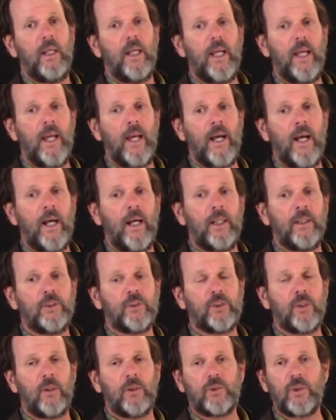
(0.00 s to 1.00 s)
And
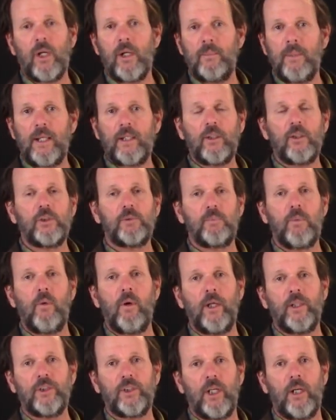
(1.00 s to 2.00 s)
so I try to make those
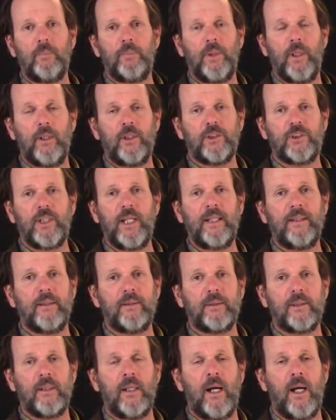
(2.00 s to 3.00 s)
points to help you understand
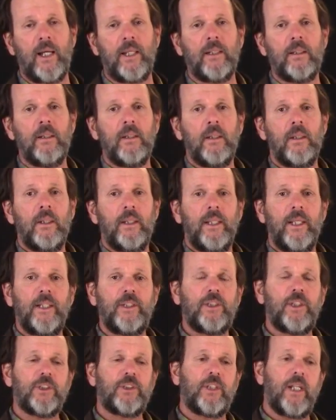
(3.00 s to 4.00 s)
that tonight.
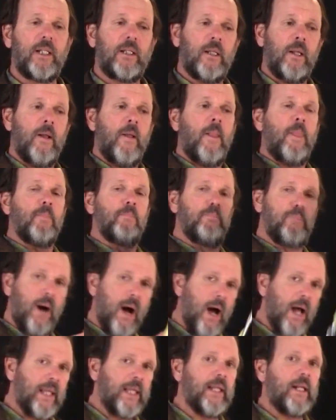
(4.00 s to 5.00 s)
It's just that
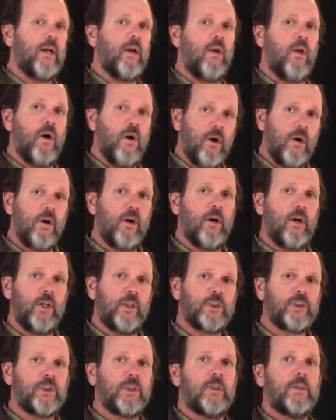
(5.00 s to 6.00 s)
by and
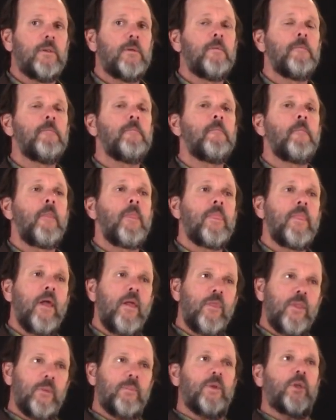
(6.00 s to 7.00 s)
large,
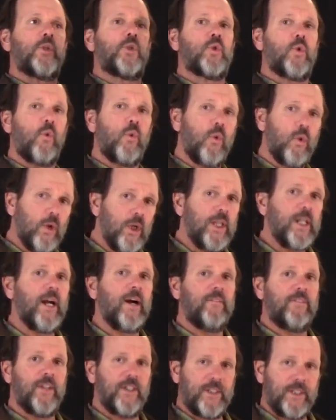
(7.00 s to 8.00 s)
the majority
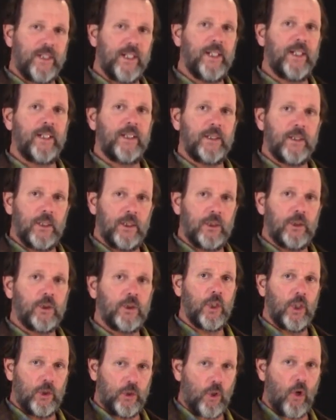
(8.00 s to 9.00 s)
of the 10
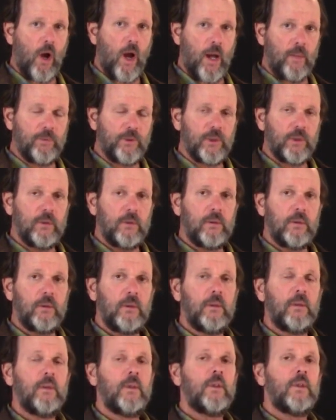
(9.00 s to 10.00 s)
tribes
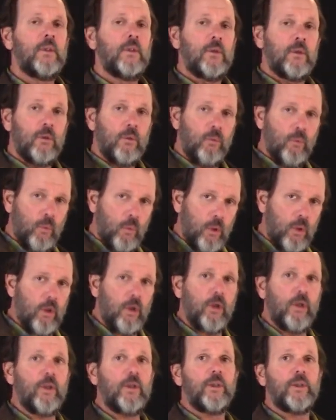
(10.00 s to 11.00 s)

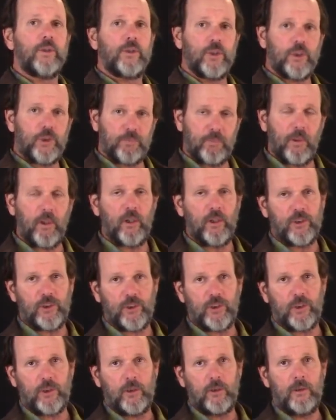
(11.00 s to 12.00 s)
were
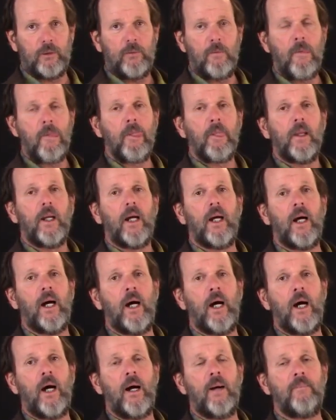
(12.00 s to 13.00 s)
dispersed.
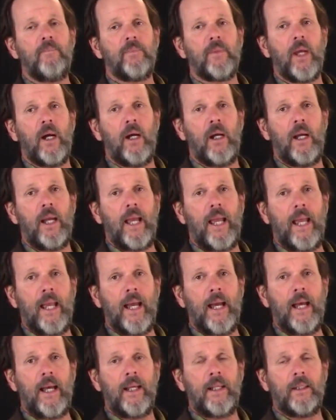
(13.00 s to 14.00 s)

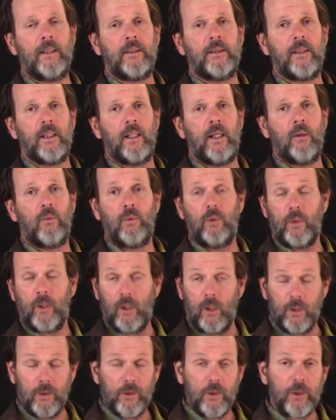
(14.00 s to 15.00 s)
And what we
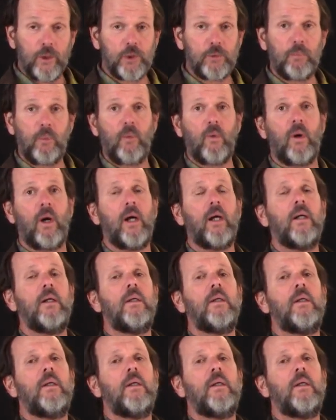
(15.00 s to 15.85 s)
call it the diaspora.